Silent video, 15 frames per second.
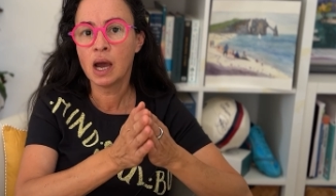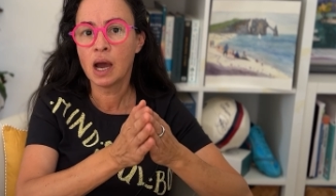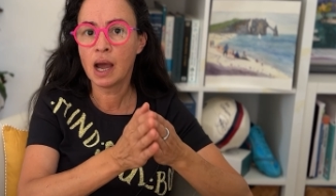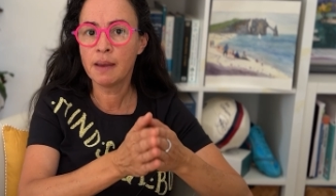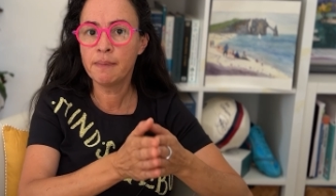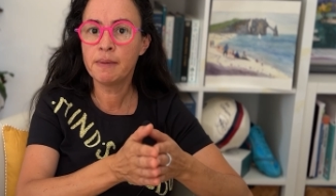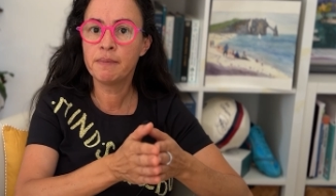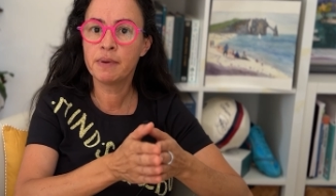
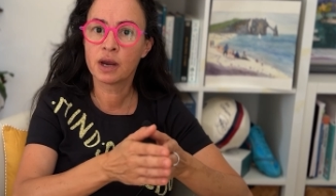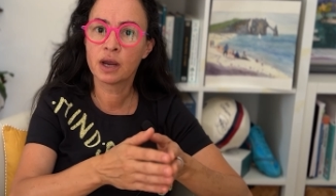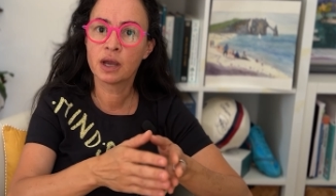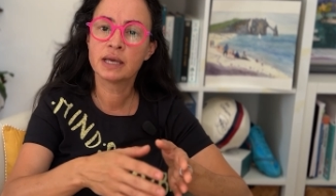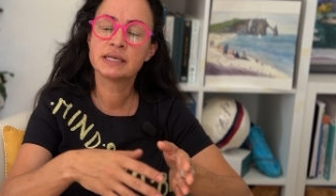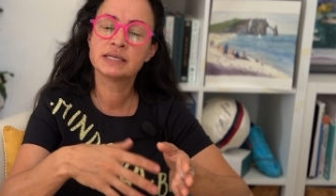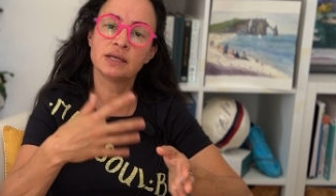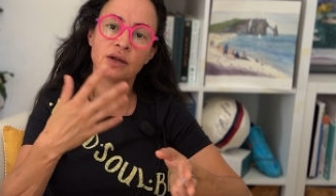
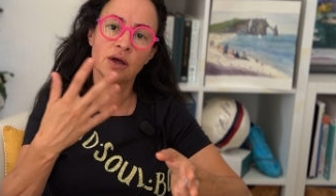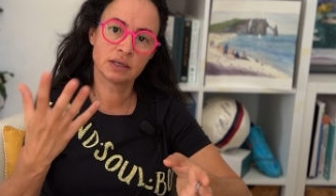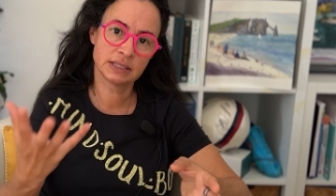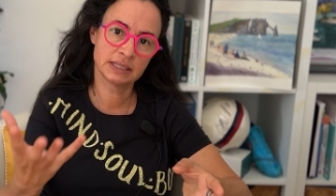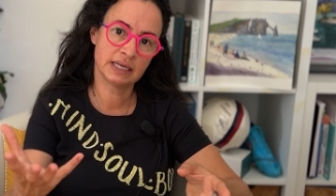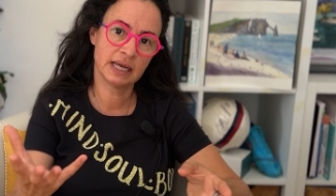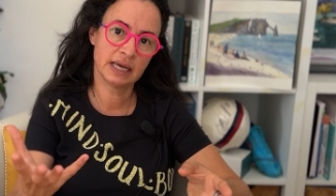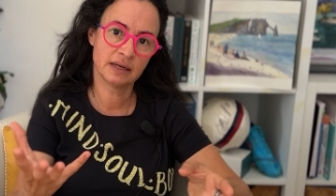Hyperbaric is an
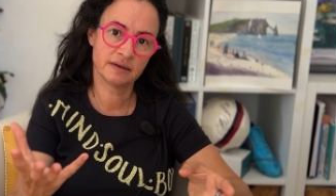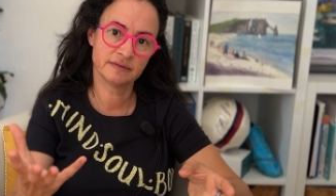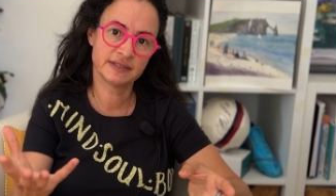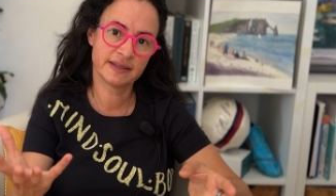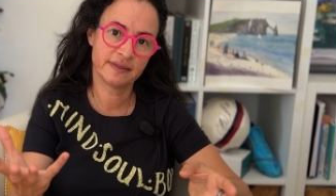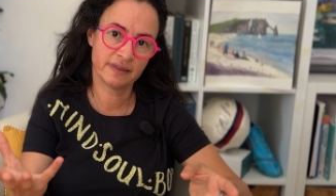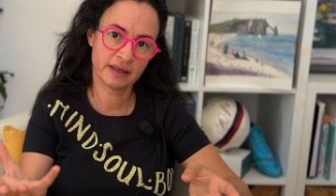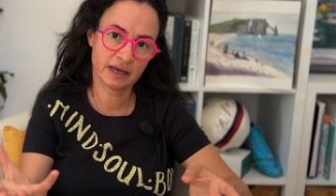oxidative
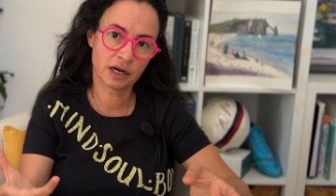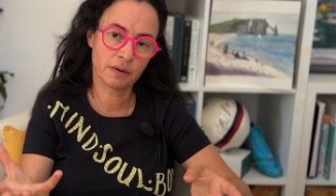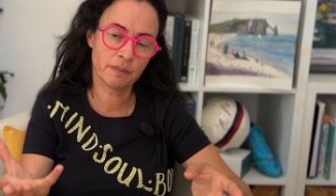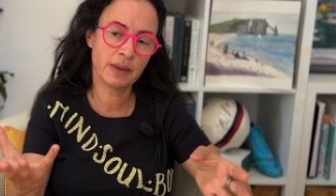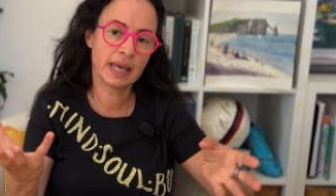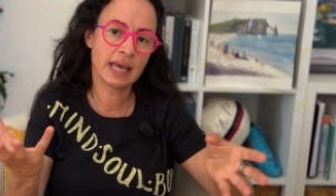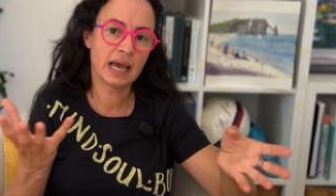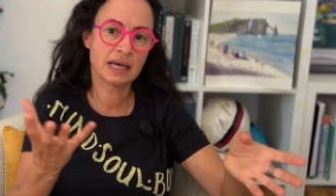
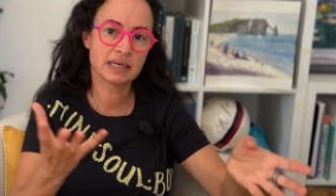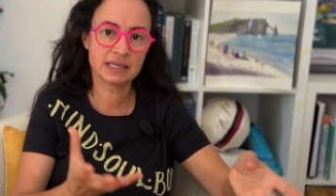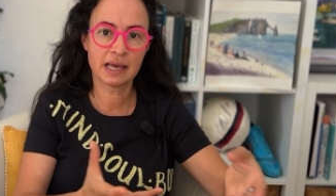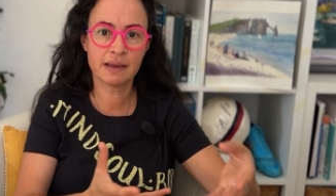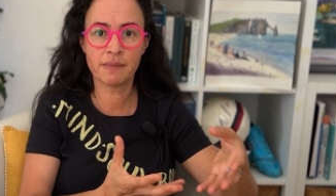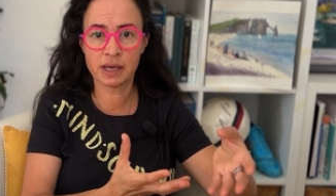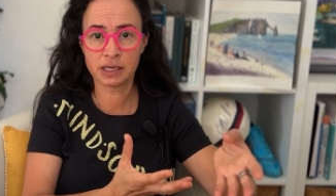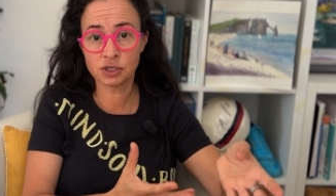therapy, as
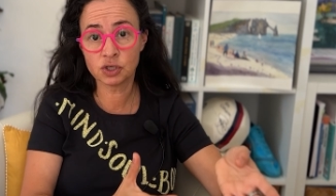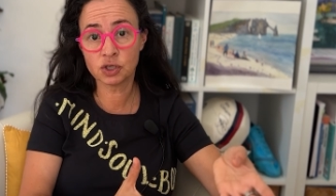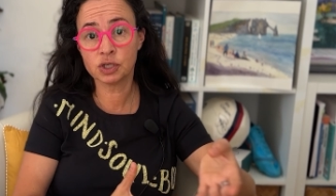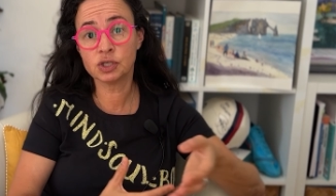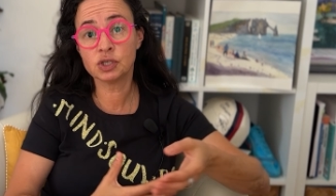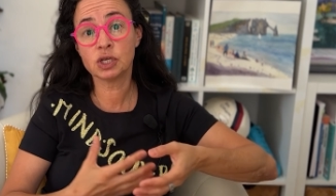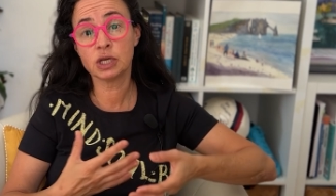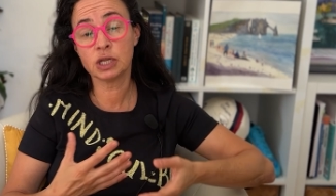I
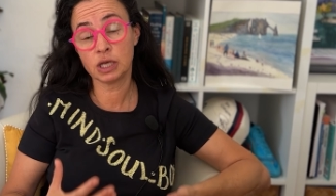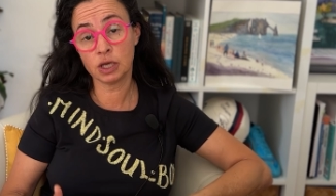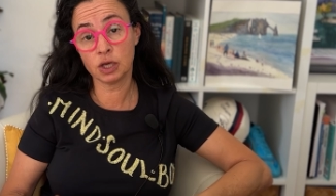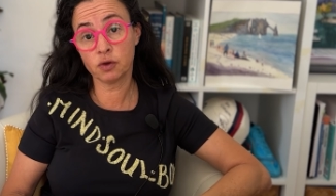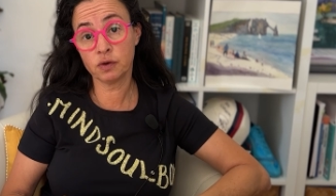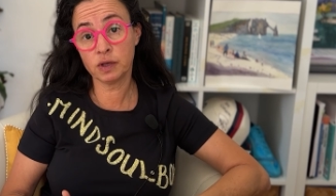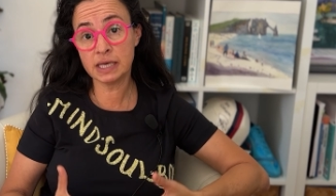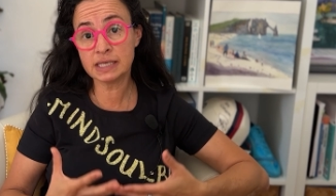mentioned. It
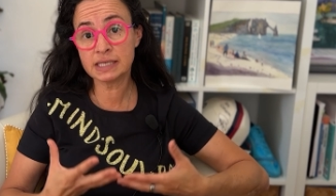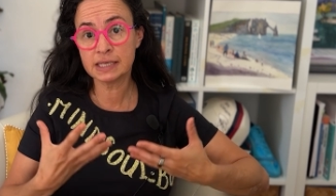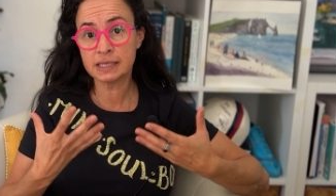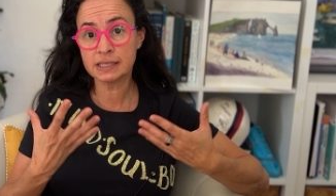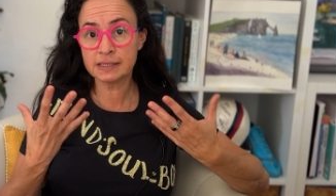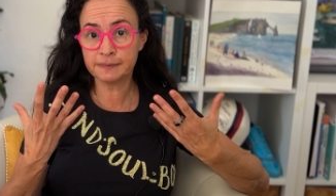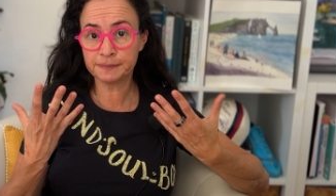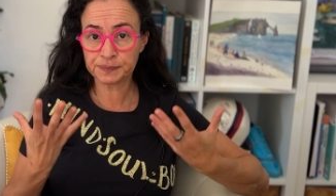
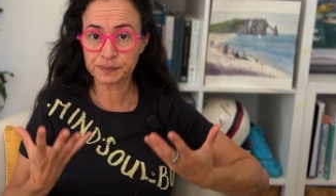increases